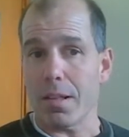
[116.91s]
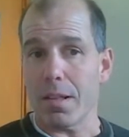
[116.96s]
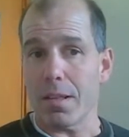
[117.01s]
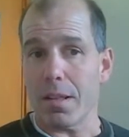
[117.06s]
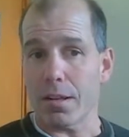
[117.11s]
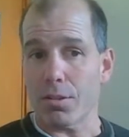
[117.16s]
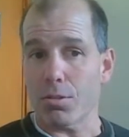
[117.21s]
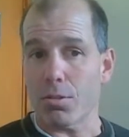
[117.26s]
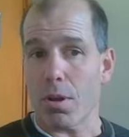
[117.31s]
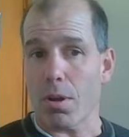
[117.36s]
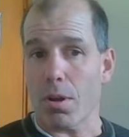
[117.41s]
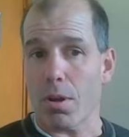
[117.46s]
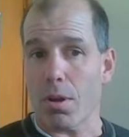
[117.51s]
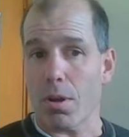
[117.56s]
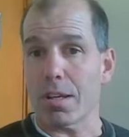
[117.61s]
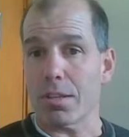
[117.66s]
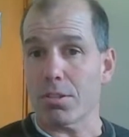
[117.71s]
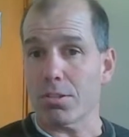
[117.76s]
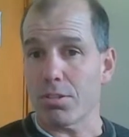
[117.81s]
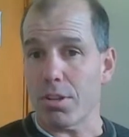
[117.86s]

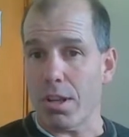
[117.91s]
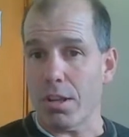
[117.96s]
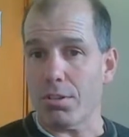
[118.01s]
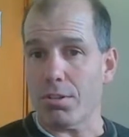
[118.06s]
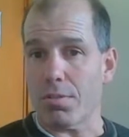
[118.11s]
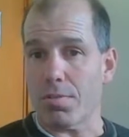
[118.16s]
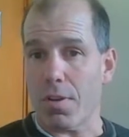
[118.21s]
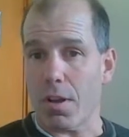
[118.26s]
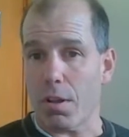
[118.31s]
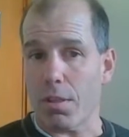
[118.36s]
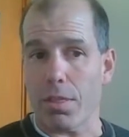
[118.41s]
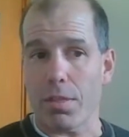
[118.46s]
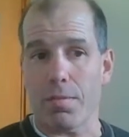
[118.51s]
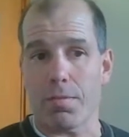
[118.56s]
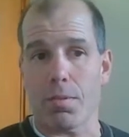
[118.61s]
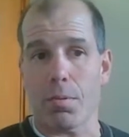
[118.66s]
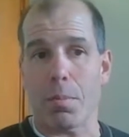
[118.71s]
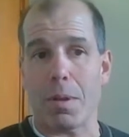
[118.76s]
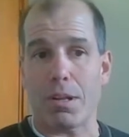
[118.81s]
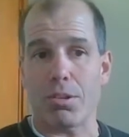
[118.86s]
electronic exchange of health
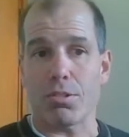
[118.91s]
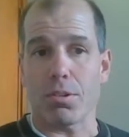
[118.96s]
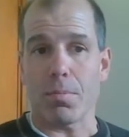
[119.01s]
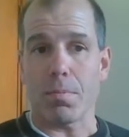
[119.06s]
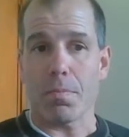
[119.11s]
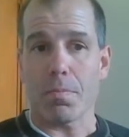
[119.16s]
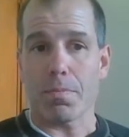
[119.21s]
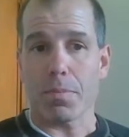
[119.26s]
information.